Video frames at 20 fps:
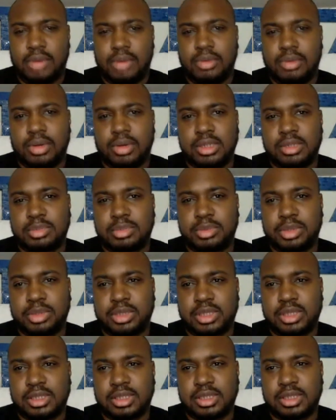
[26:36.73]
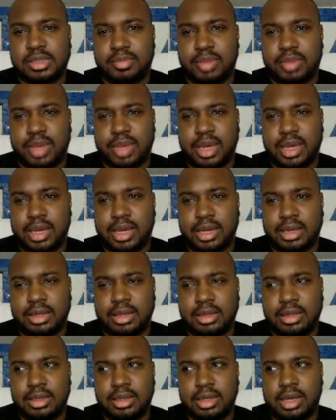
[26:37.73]
wants to put this to bed
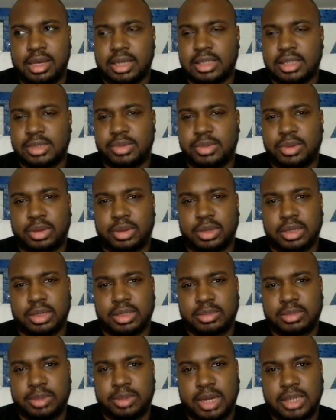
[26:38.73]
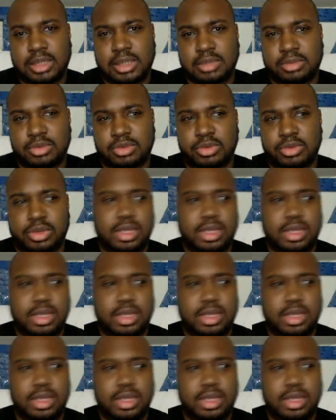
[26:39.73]
as quickly as possible.